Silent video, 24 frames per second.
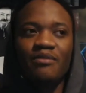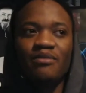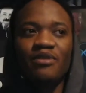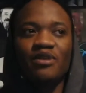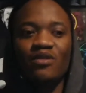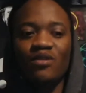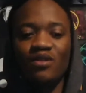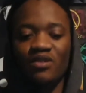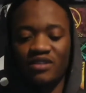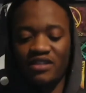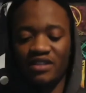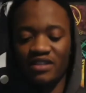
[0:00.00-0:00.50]

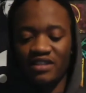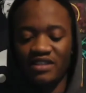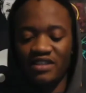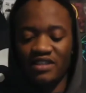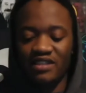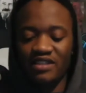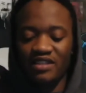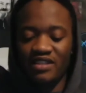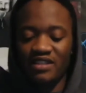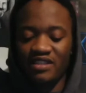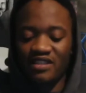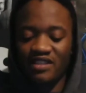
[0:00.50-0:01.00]
because
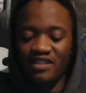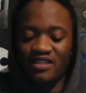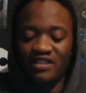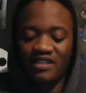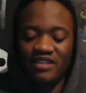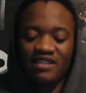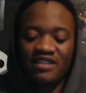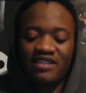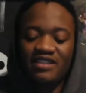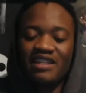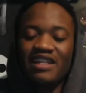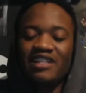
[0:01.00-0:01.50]
it's
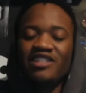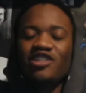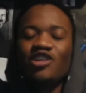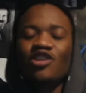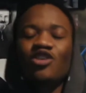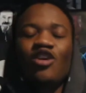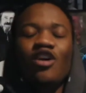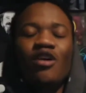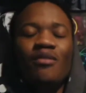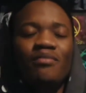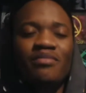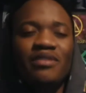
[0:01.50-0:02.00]
such a
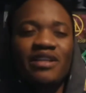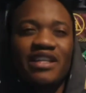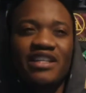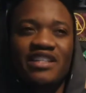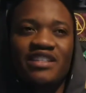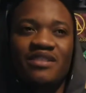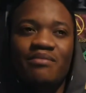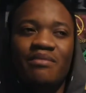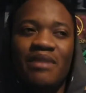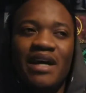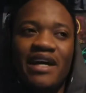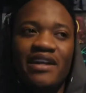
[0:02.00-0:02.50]

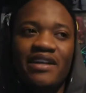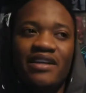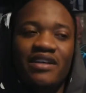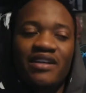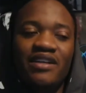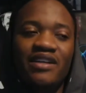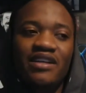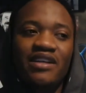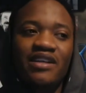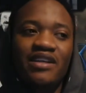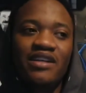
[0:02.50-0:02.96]
complex matter.